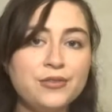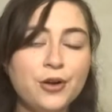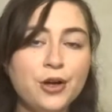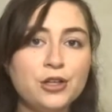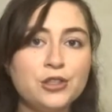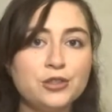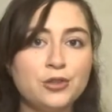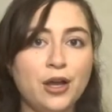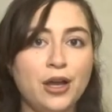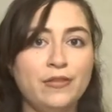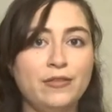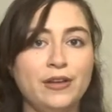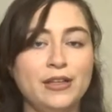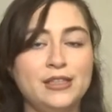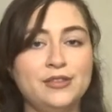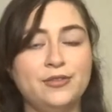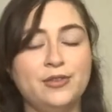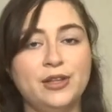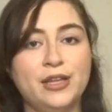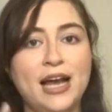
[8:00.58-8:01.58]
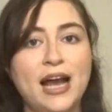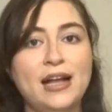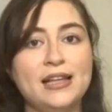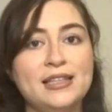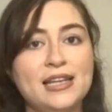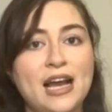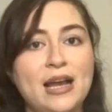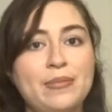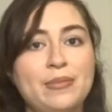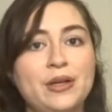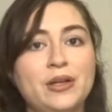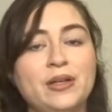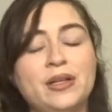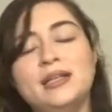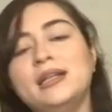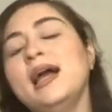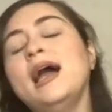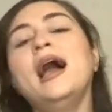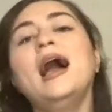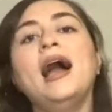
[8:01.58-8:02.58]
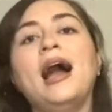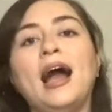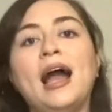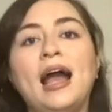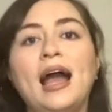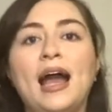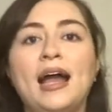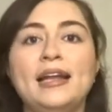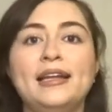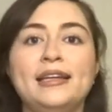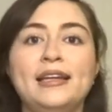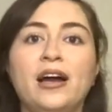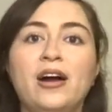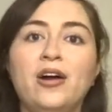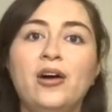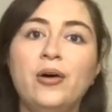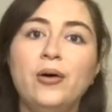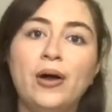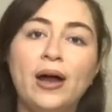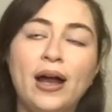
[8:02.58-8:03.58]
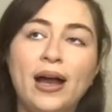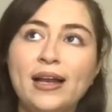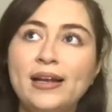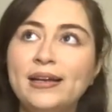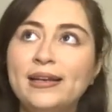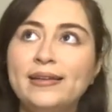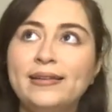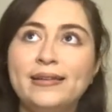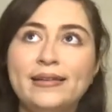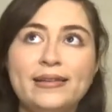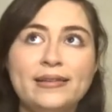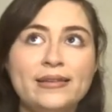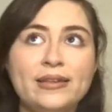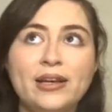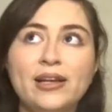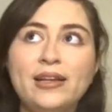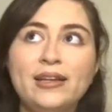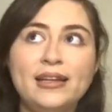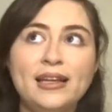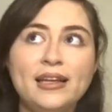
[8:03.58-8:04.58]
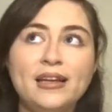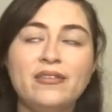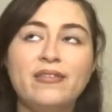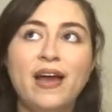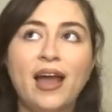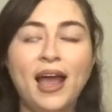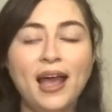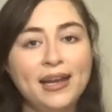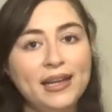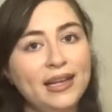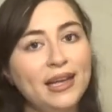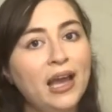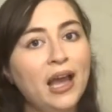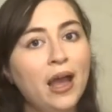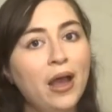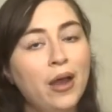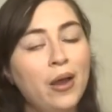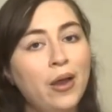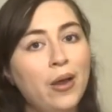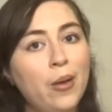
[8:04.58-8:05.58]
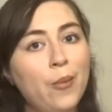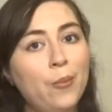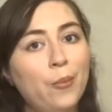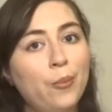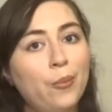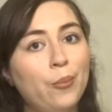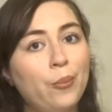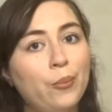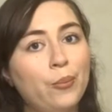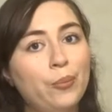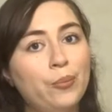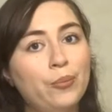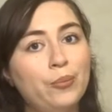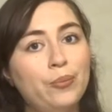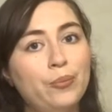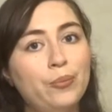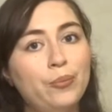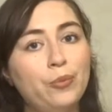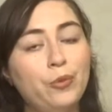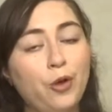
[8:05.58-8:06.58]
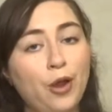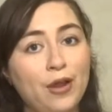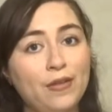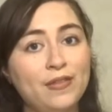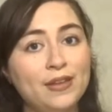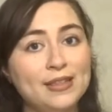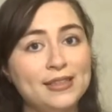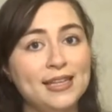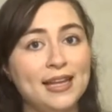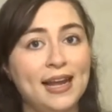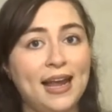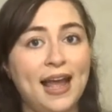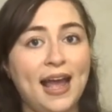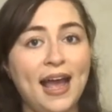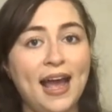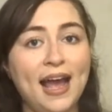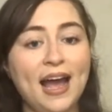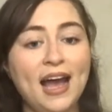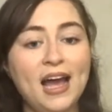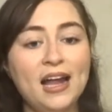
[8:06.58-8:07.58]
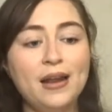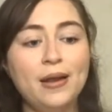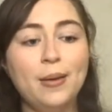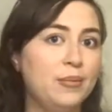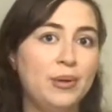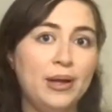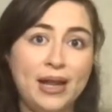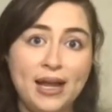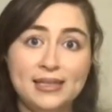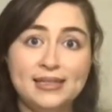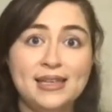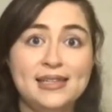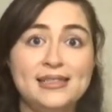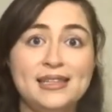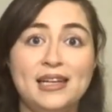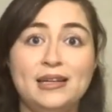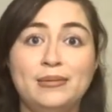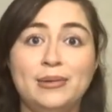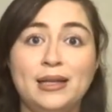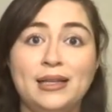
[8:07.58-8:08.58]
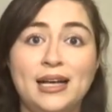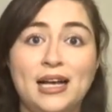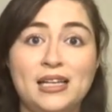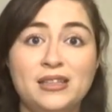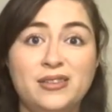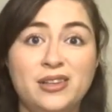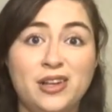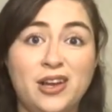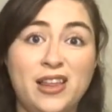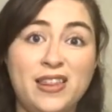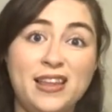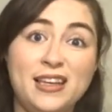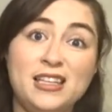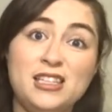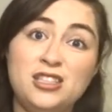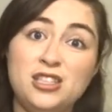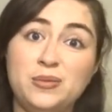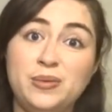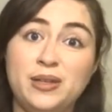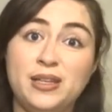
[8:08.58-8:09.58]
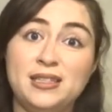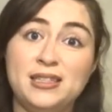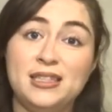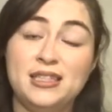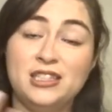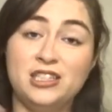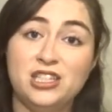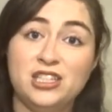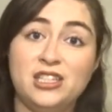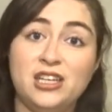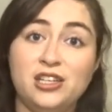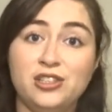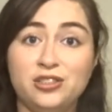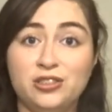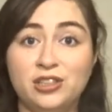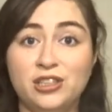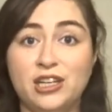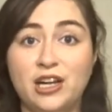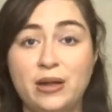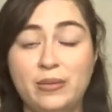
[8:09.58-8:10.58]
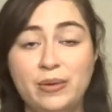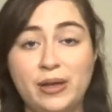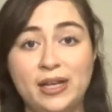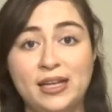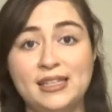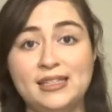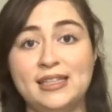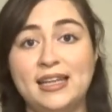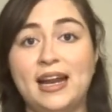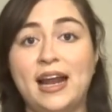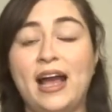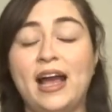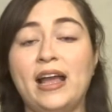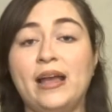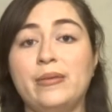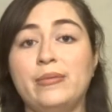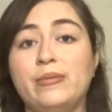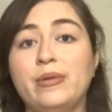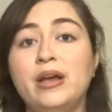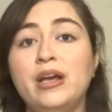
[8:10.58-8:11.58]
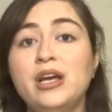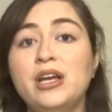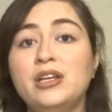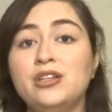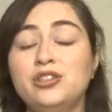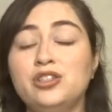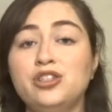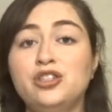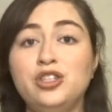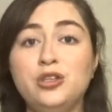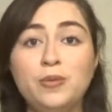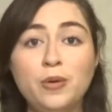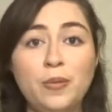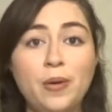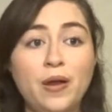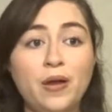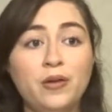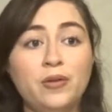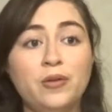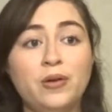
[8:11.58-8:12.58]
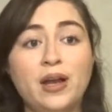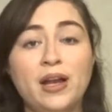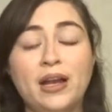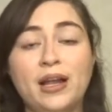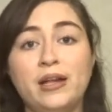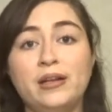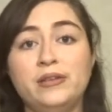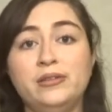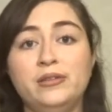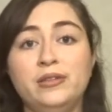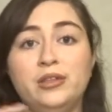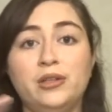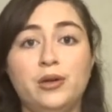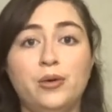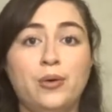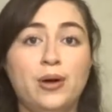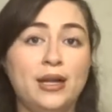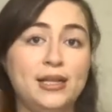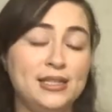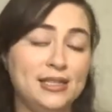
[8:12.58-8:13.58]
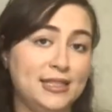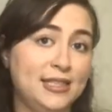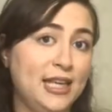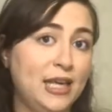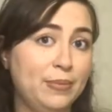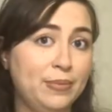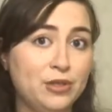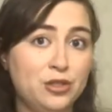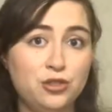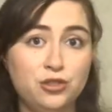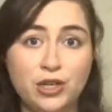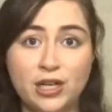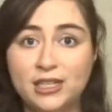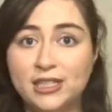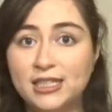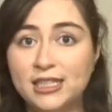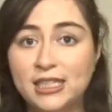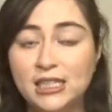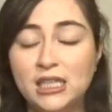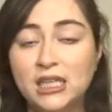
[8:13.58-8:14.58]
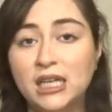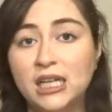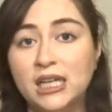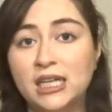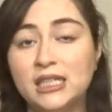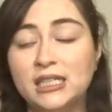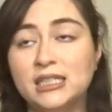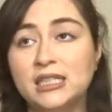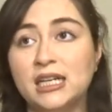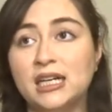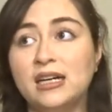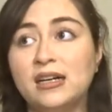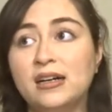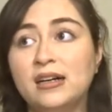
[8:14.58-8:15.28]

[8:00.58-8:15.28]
far as cravings for that time period, couldn't think of any cravings that I had. But as I said in my last video, I think it's just because of the gestational diabetes that I am just super paranoid and, you know, wanting to keep a strict and